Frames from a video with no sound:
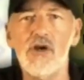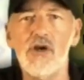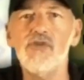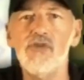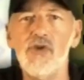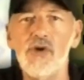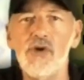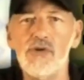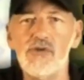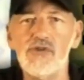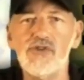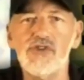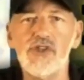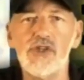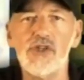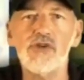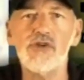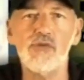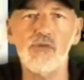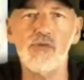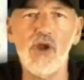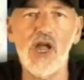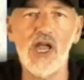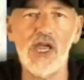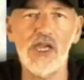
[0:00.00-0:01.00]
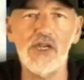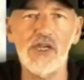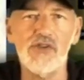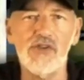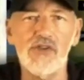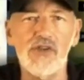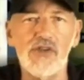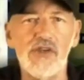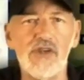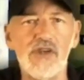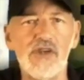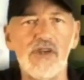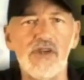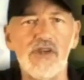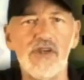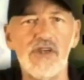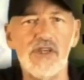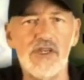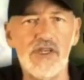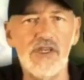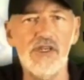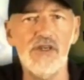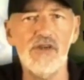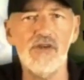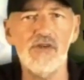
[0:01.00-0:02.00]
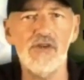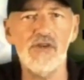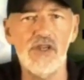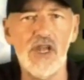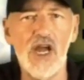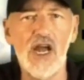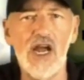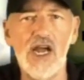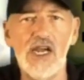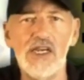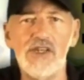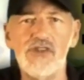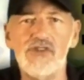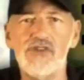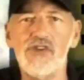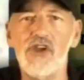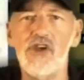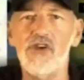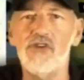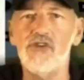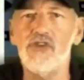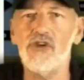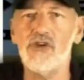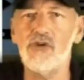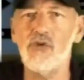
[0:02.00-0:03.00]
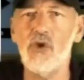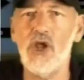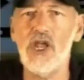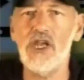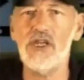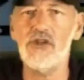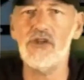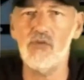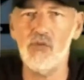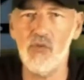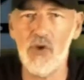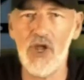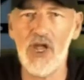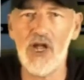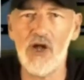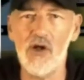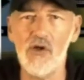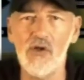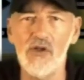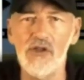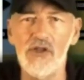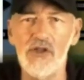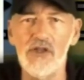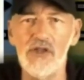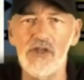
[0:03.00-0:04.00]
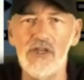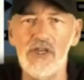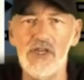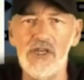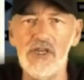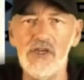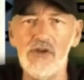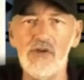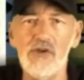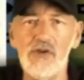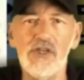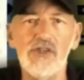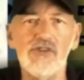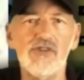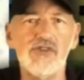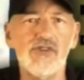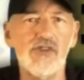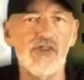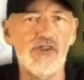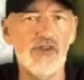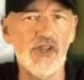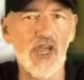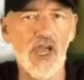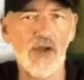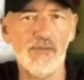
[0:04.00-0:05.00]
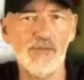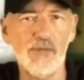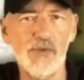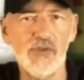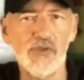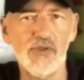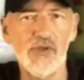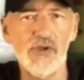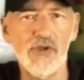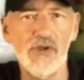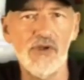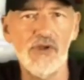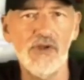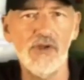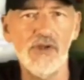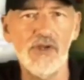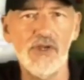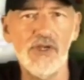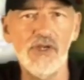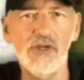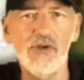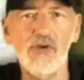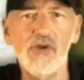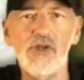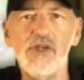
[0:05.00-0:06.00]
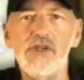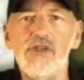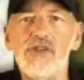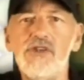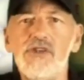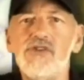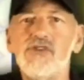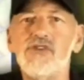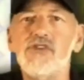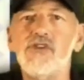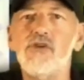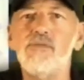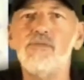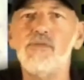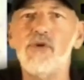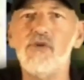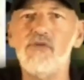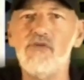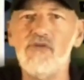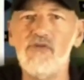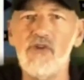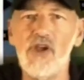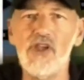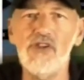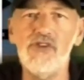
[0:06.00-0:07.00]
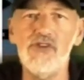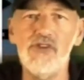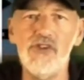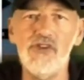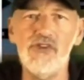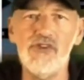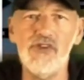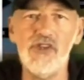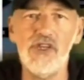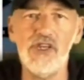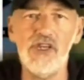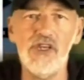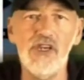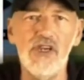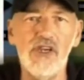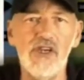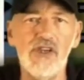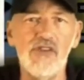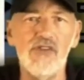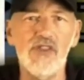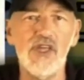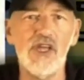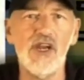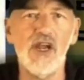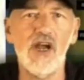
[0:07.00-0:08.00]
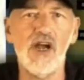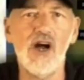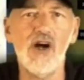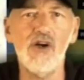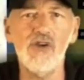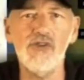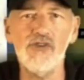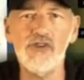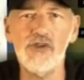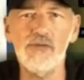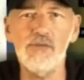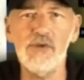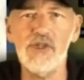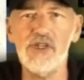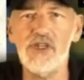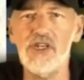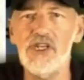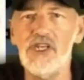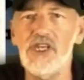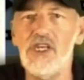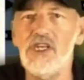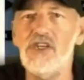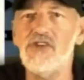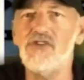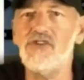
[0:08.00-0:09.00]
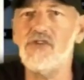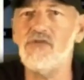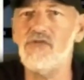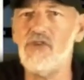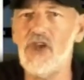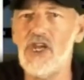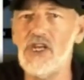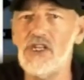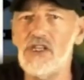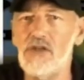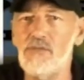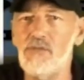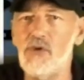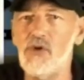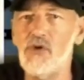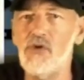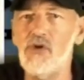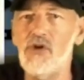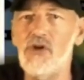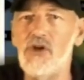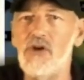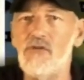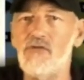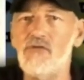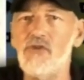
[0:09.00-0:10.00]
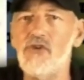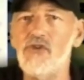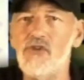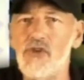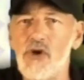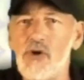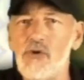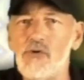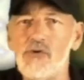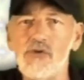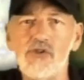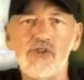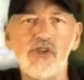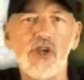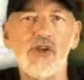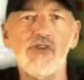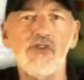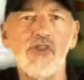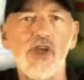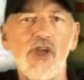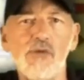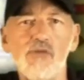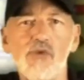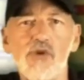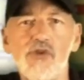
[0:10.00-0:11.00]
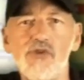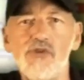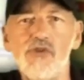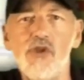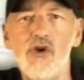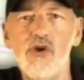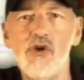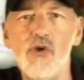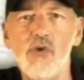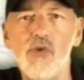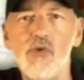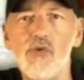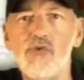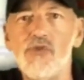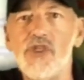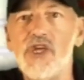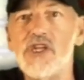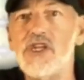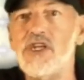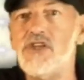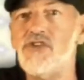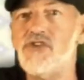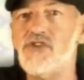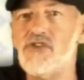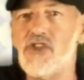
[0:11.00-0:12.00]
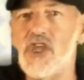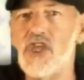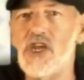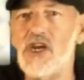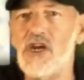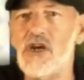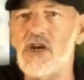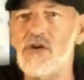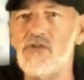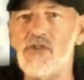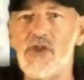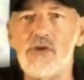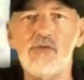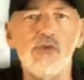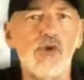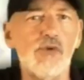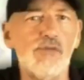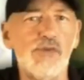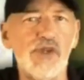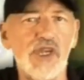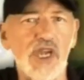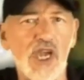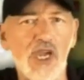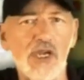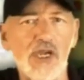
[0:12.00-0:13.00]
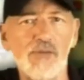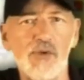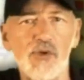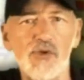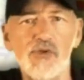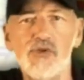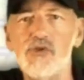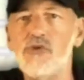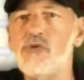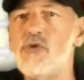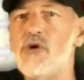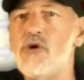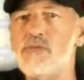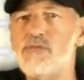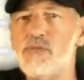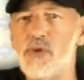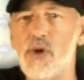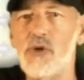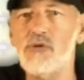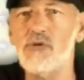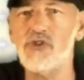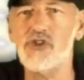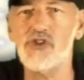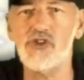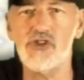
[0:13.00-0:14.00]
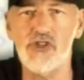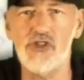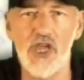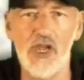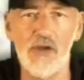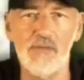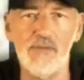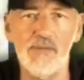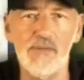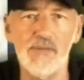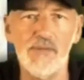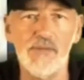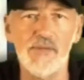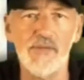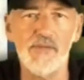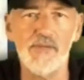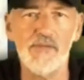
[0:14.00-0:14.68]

are those that are right. Here lies the great well. Here is the depth. Here is the profundity that ultimately is available for those that will know that it's there, that will be able to approach them.